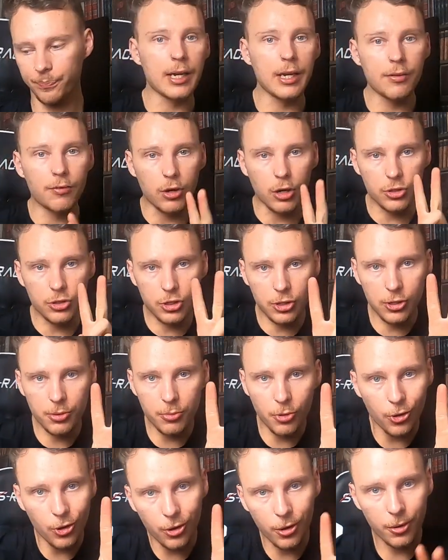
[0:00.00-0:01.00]
And I've got 2
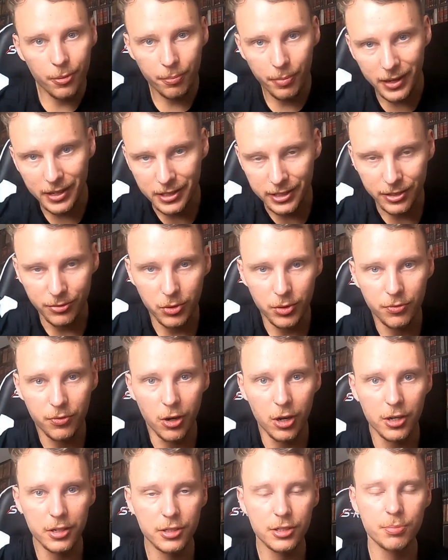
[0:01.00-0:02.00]
more pieces of
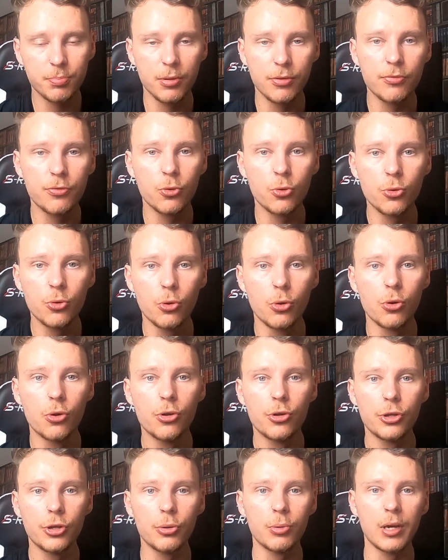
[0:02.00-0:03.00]
advice before
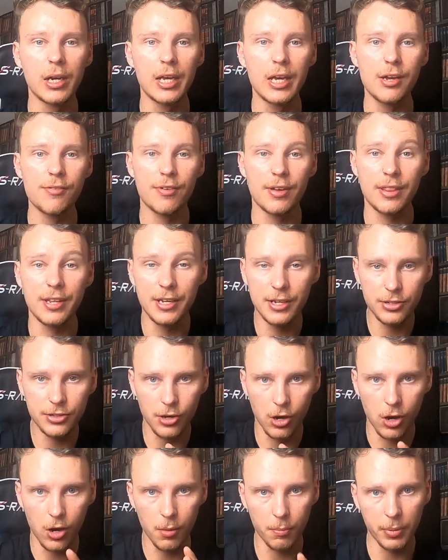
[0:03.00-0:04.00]
you leave. And these
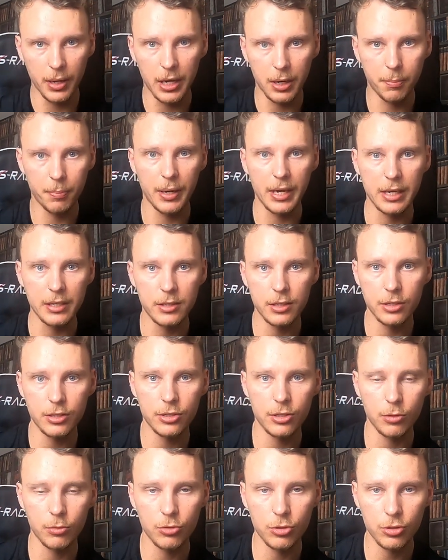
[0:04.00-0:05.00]
are big pieces,
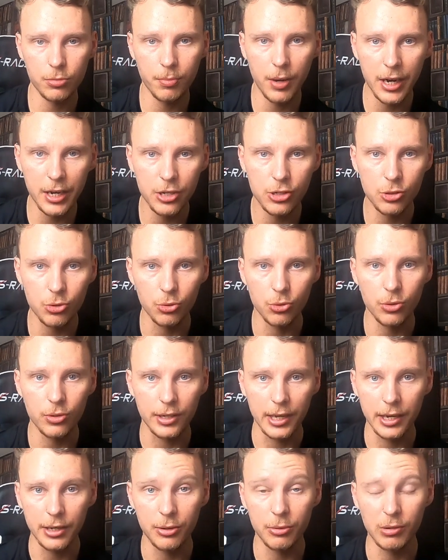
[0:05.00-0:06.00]
so just make sure
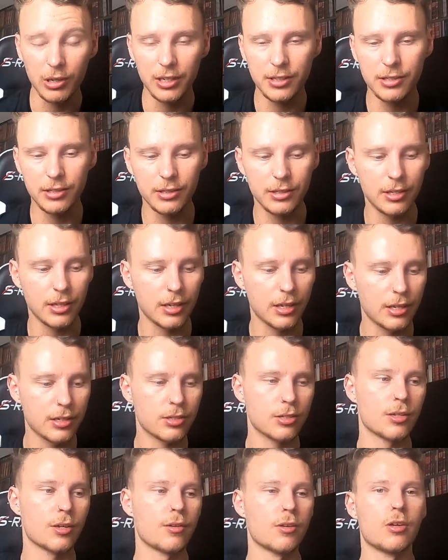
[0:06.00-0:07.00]
that you listen to
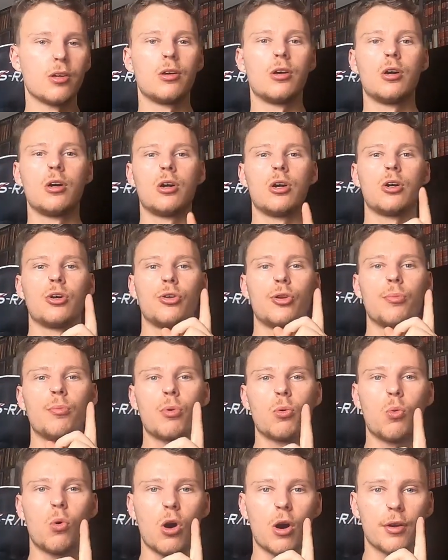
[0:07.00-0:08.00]
these.
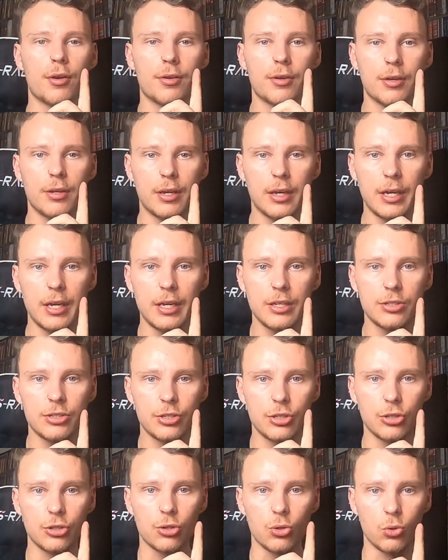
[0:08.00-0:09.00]
Number 1
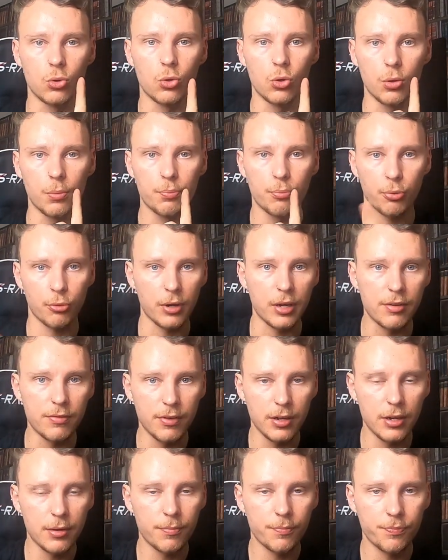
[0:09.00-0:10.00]
is your
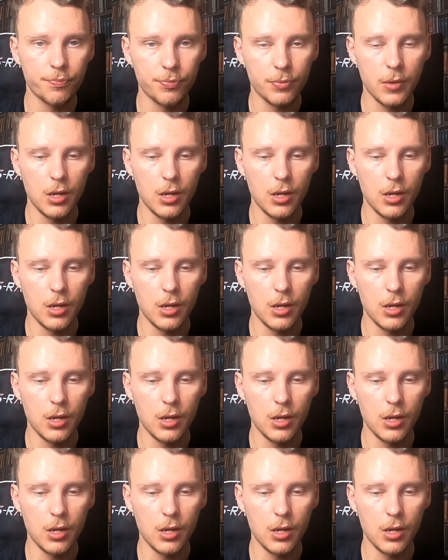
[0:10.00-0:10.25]
breathing.